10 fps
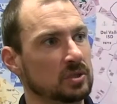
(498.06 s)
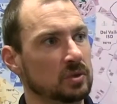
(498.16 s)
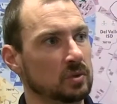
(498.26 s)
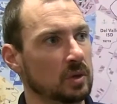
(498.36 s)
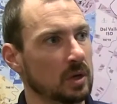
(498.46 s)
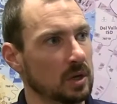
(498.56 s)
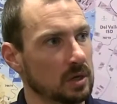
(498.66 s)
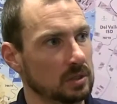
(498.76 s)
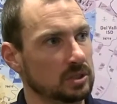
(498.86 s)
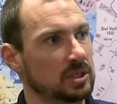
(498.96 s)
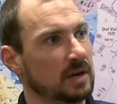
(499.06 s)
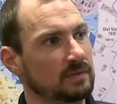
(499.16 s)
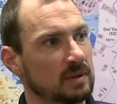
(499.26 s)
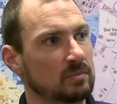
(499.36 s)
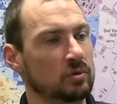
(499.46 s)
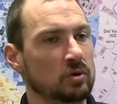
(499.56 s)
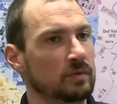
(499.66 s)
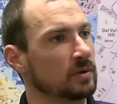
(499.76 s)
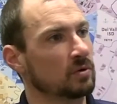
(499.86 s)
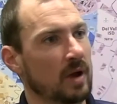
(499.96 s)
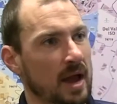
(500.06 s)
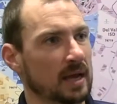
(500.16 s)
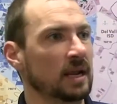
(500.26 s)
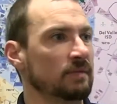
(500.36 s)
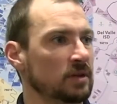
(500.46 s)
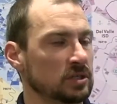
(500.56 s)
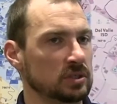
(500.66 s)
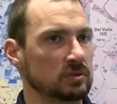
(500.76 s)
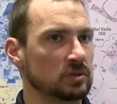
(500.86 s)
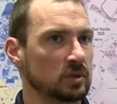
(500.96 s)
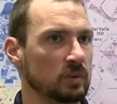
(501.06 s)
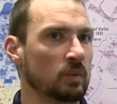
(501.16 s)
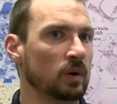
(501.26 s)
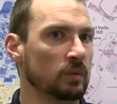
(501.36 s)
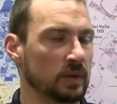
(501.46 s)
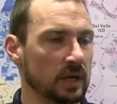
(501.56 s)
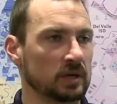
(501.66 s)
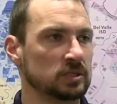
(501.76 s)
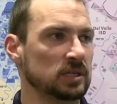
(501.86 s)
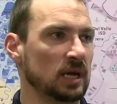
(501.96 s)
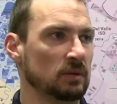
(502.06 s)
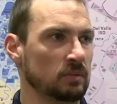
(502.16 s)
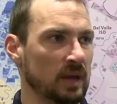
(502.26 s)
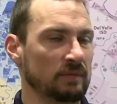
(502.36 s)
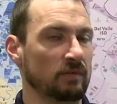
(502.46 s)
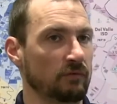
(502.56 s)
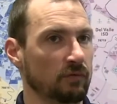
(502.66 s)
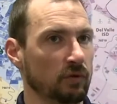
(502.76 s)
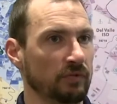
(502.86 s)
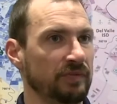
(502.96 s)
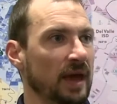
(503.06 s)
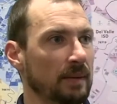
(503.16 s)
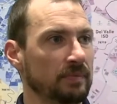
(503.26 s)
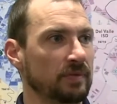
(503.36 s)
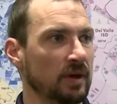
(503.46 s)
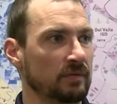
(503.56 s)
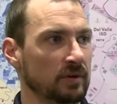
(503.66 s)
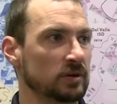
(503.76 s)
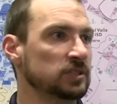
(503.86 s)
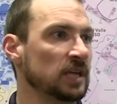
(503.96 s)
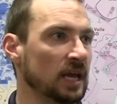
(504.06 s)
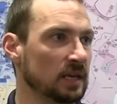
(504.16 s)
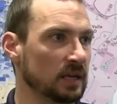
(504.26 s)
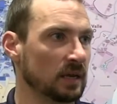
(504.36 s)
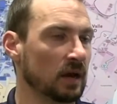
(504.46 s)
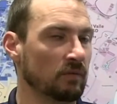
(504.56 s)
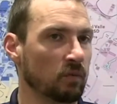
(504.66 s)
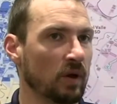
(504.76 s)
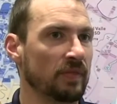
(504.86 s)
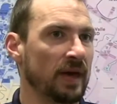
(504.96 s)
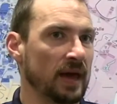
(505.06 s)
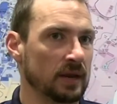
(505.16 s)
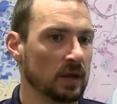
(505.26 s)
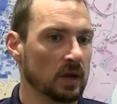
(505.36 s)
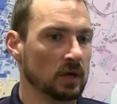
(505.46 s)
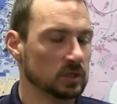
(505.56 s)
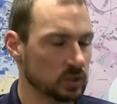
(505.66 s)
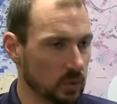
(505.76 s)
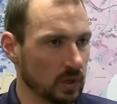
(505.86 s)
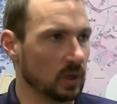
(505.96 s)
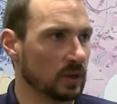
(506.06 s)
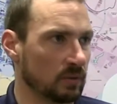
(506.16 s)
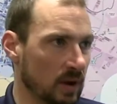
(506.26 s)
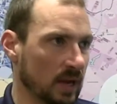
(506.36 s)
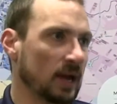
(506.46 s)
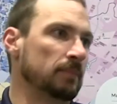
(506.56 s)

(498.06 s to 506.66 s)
to shift and move and crack and have issues. So we want to really understand, we have a full depth of understanding of what that soil and rock